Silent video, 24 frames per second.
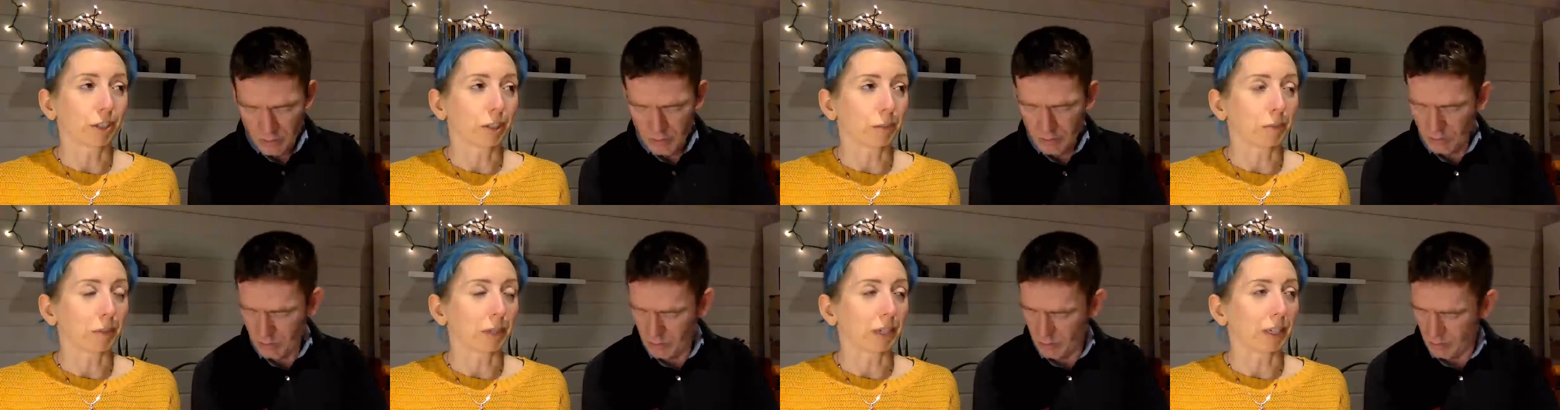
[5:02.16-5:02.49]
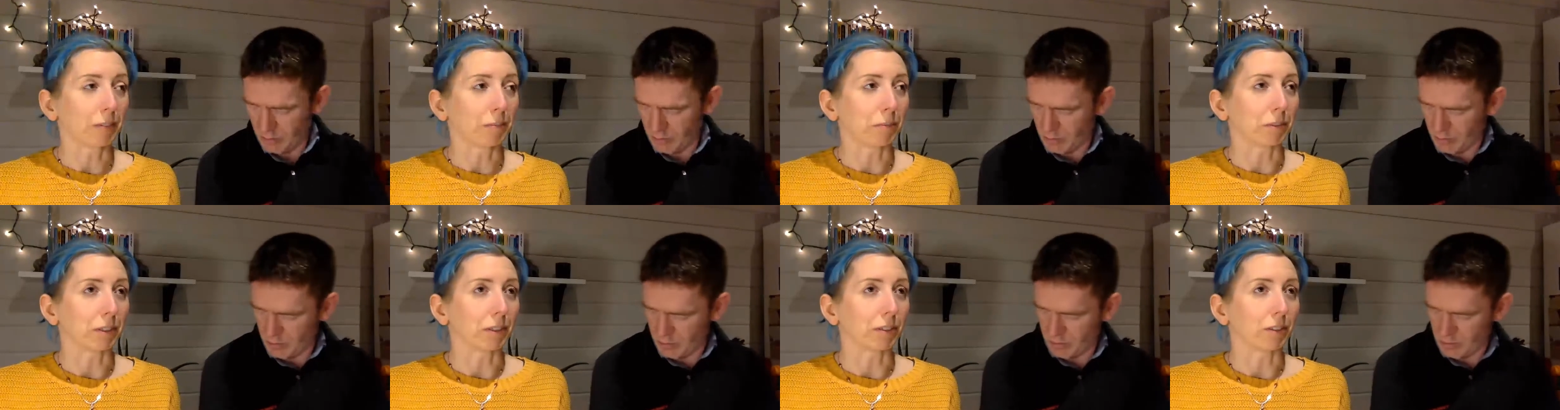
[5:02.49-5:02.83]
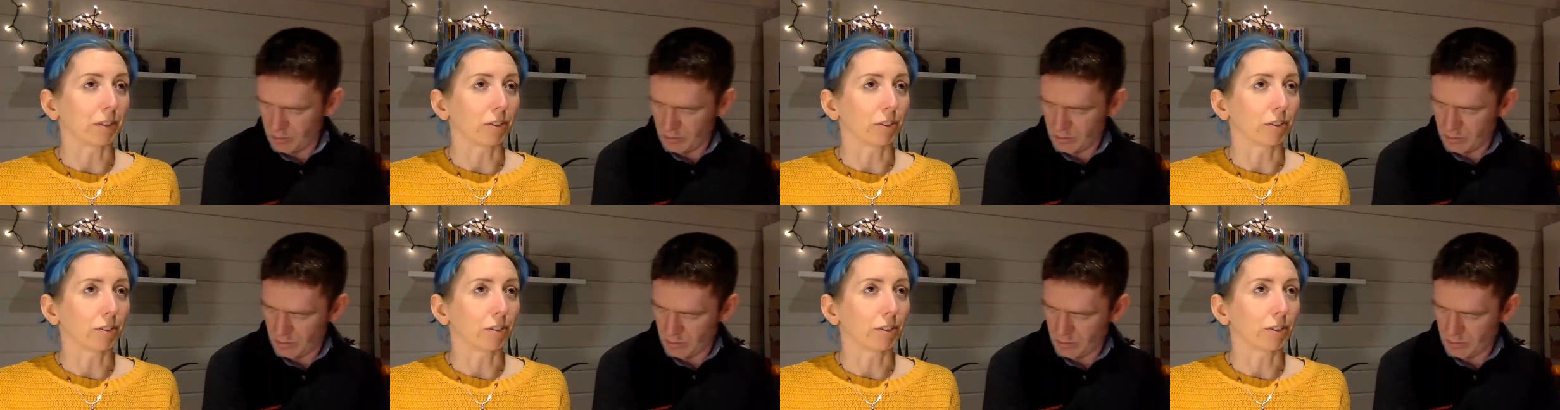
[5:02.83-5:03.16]
Speaker 1: in my head because I
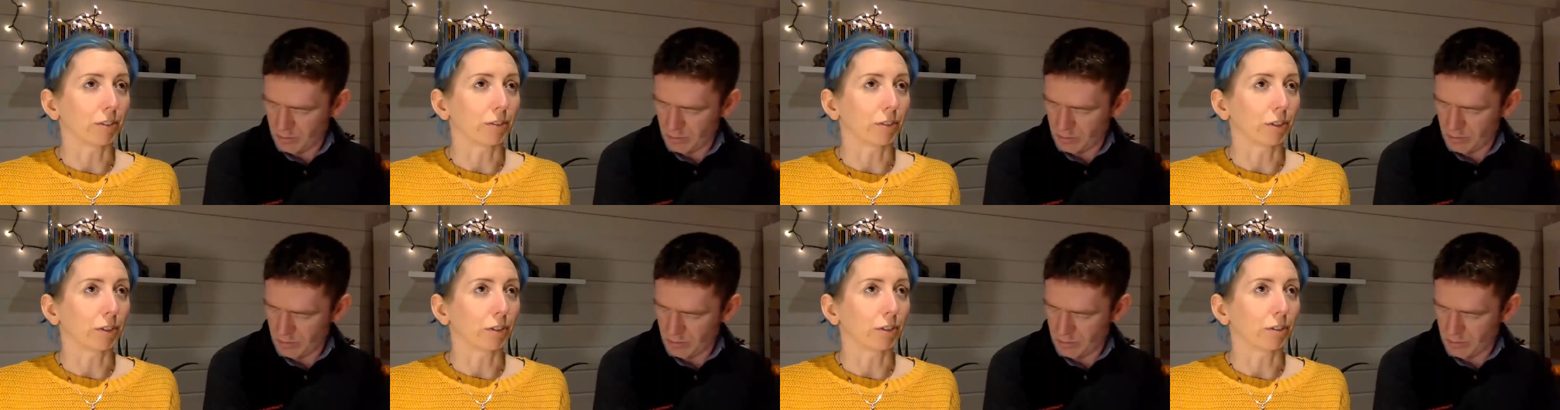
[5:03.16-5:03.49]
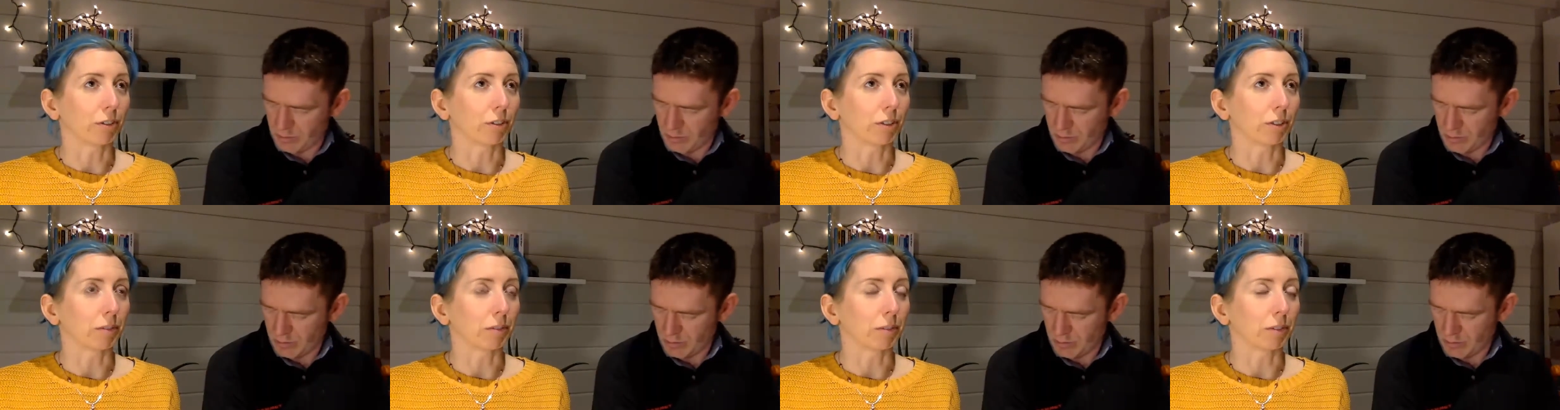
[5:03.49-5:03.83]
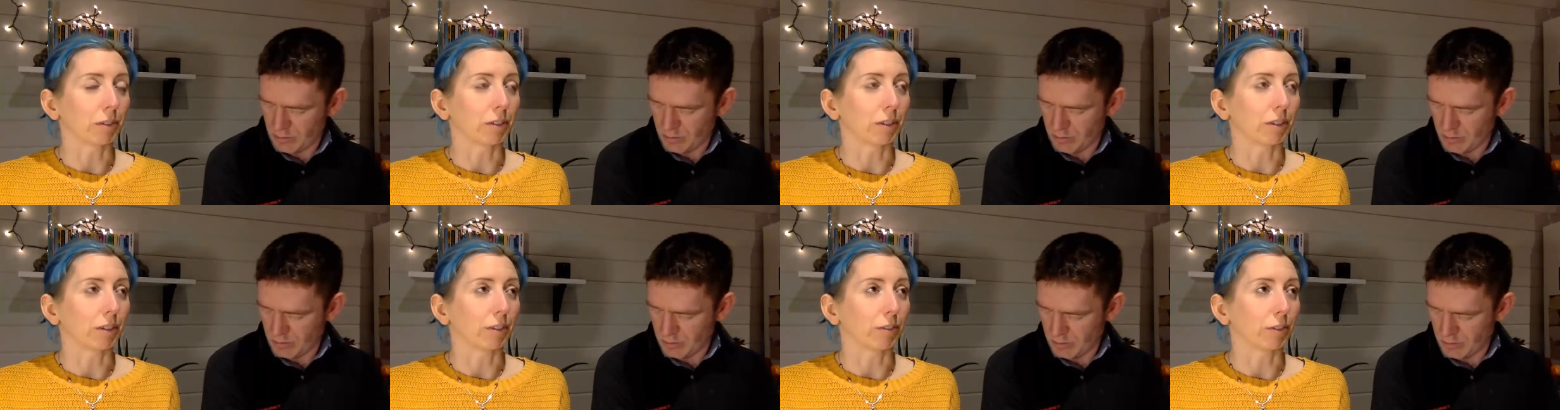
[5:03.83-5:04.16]
just loved the concept and I
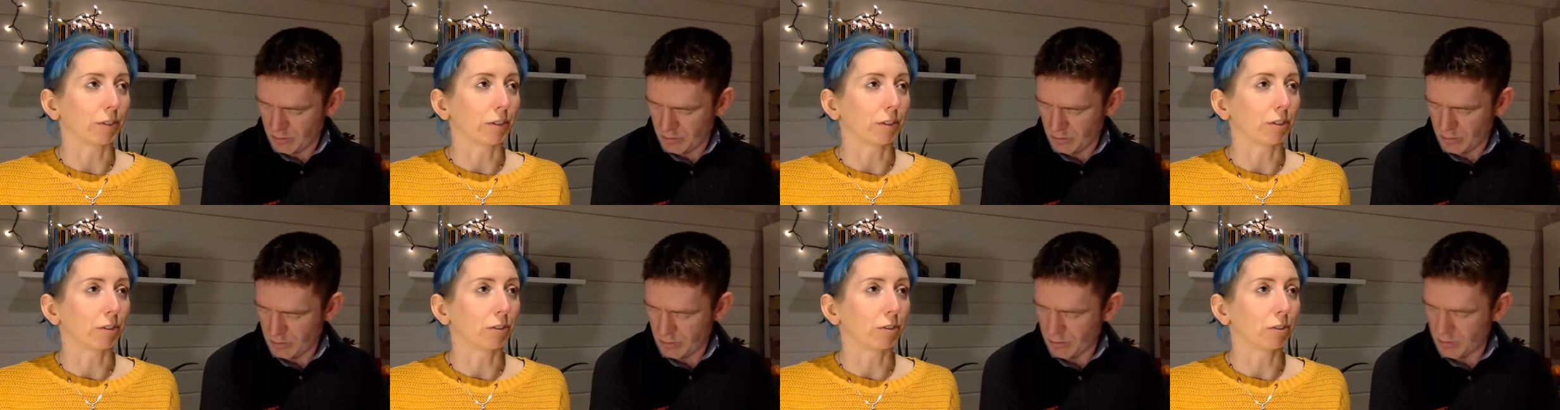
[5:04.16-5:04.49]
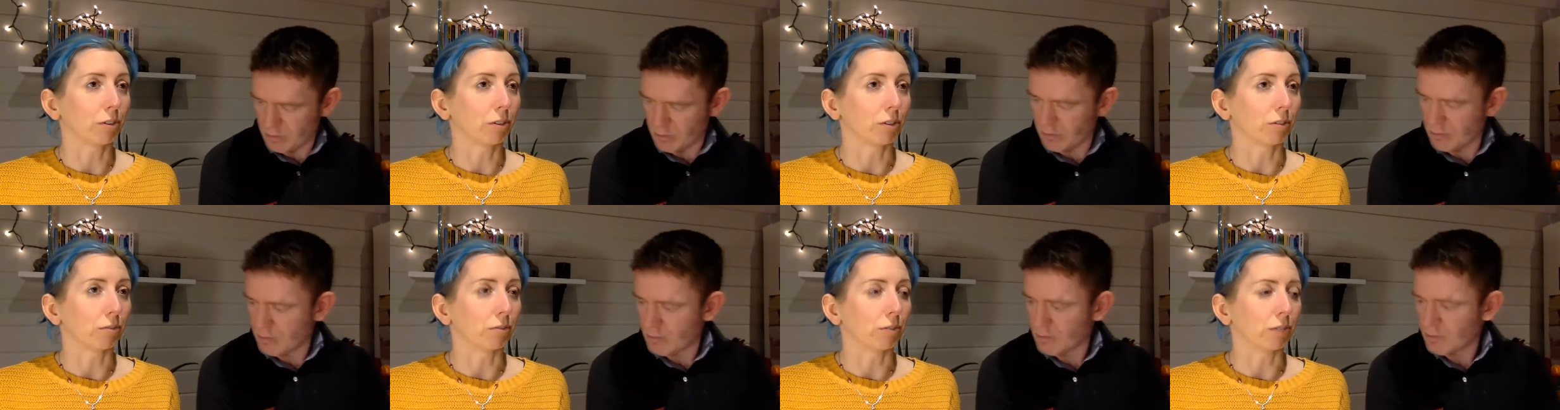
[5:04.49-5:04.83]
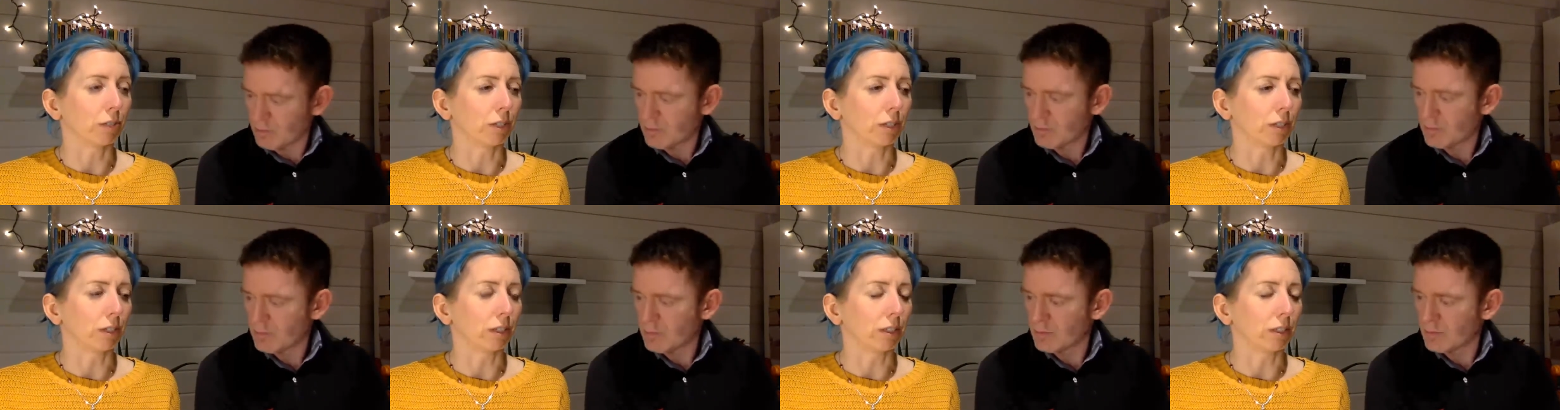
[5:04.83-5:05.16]
found the whole thing
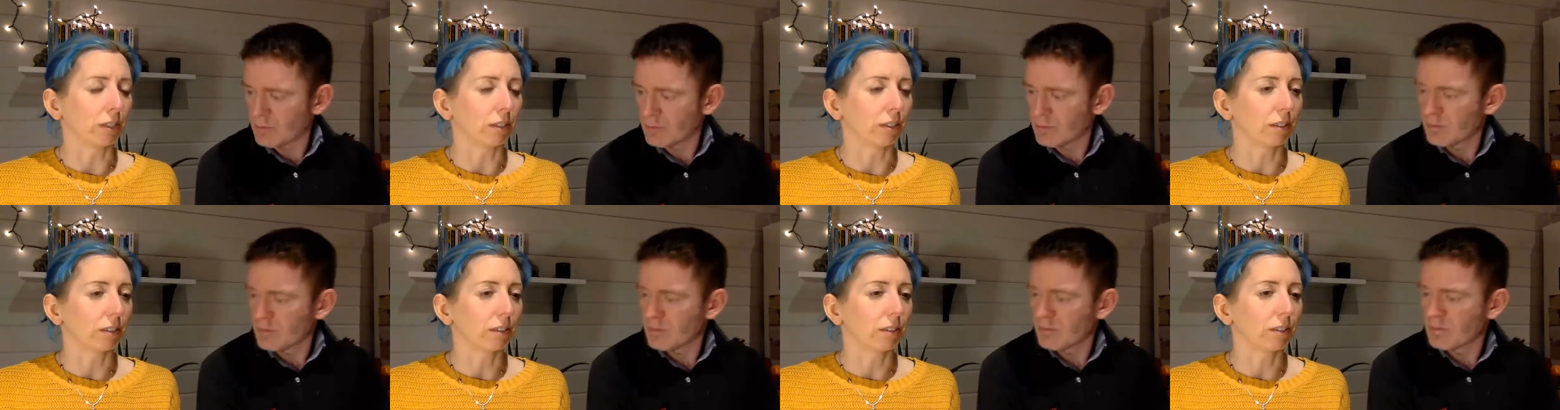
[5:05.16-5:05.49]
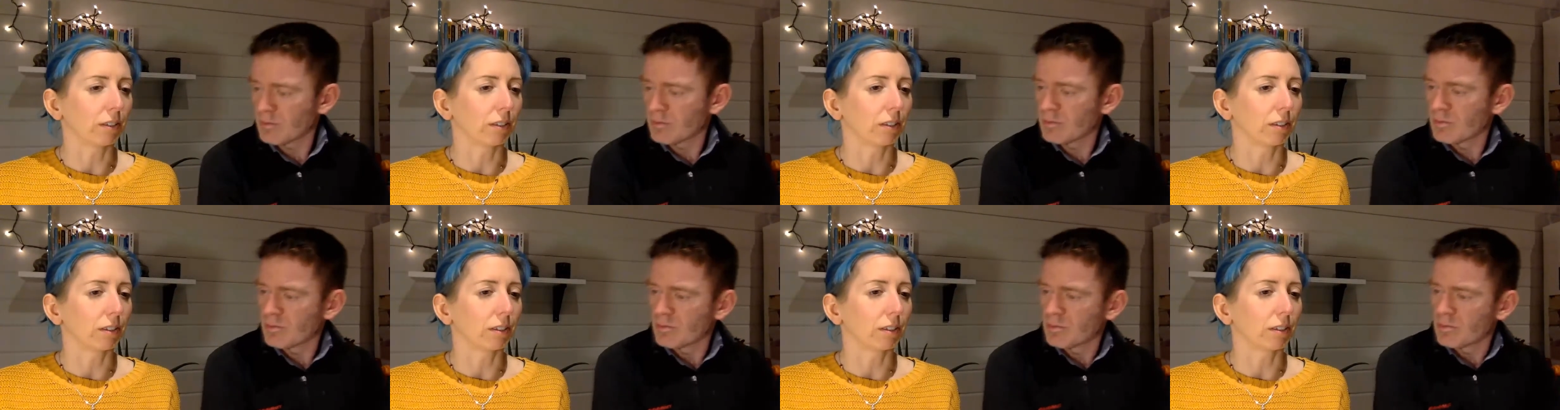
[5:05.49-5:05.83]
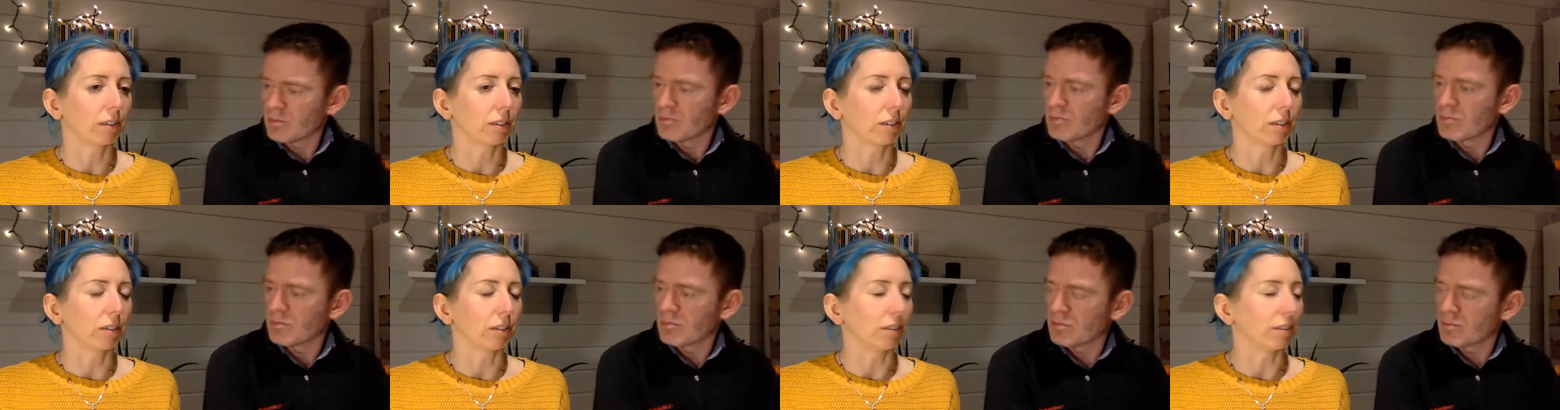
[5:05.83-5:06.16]
really
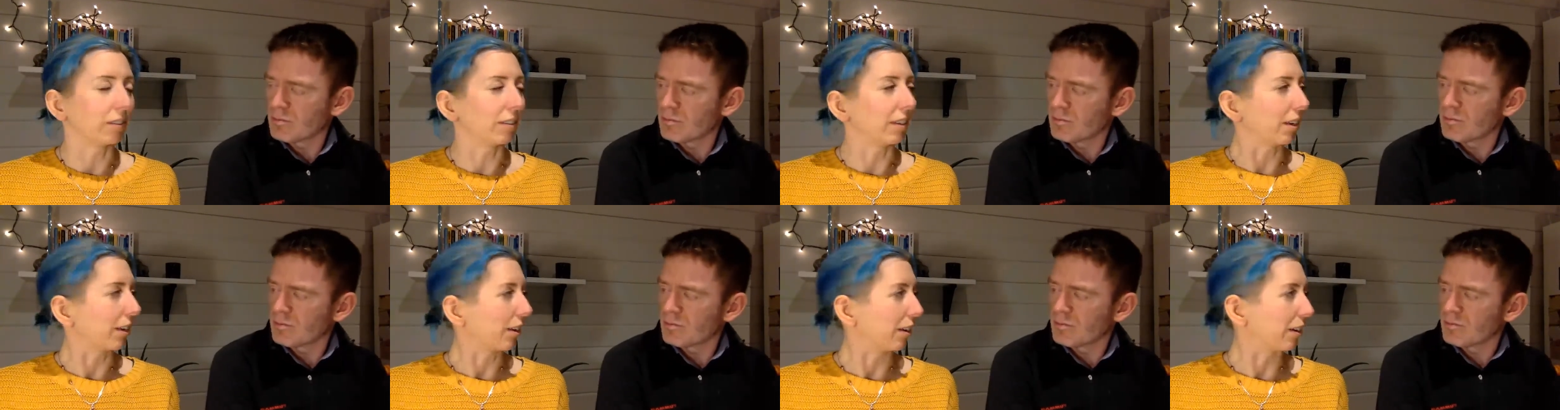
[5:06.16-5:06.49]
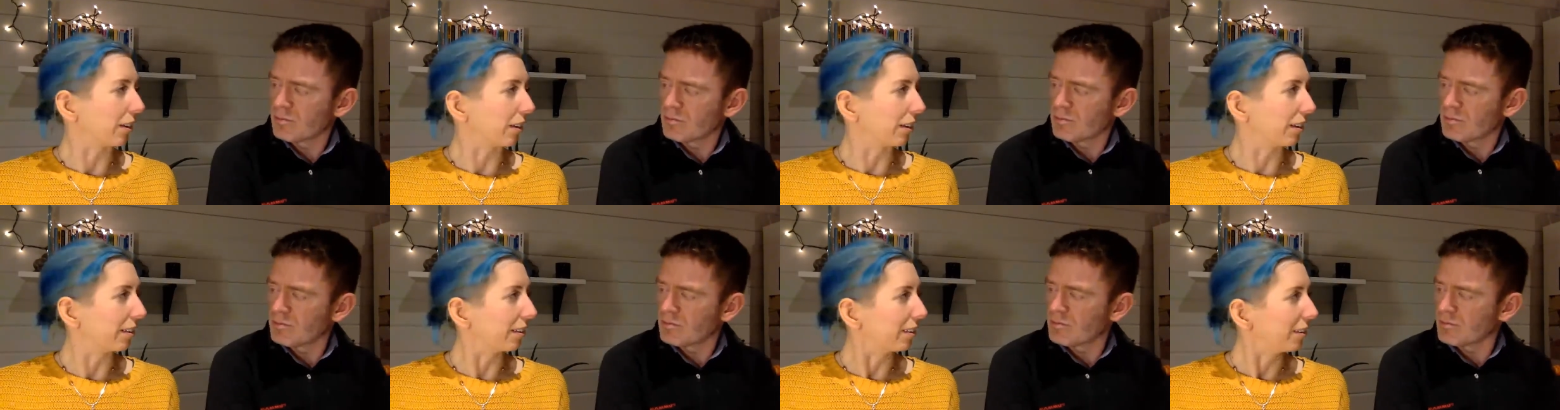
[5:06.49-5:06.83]
unsettling.